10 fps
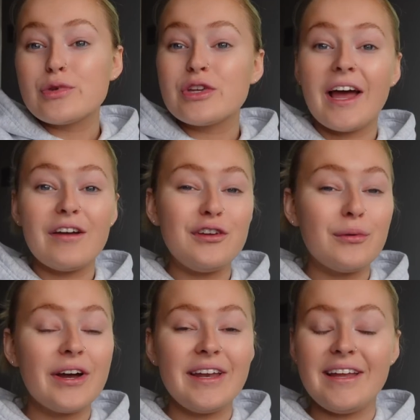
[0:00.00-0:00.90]
So yeah, if
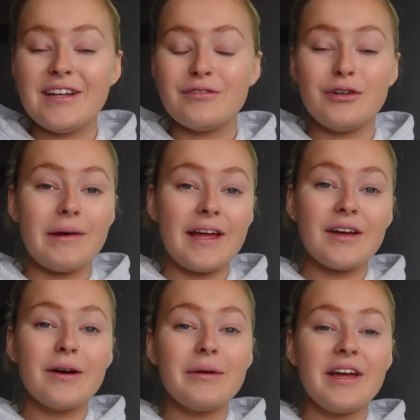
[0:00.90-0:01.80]
you are in need of new
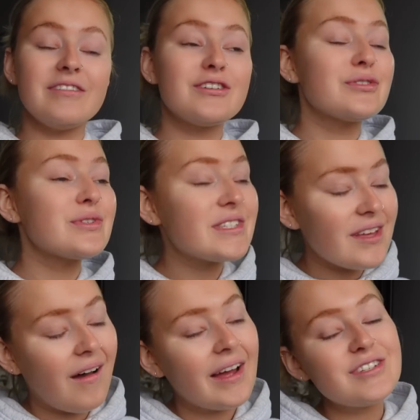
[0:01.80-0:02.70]
makeup, here is your
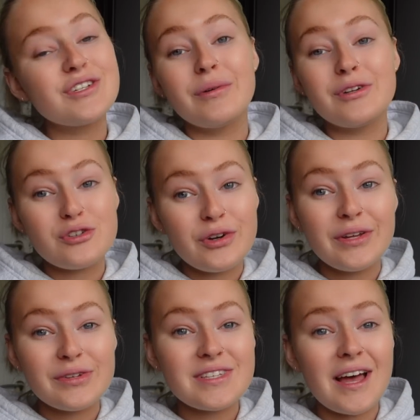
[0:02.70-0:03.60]
sign to go and treat
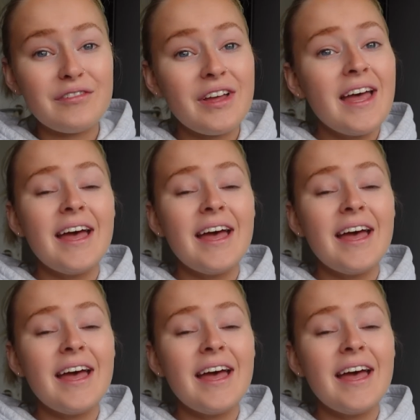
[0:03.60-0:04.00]
yourself.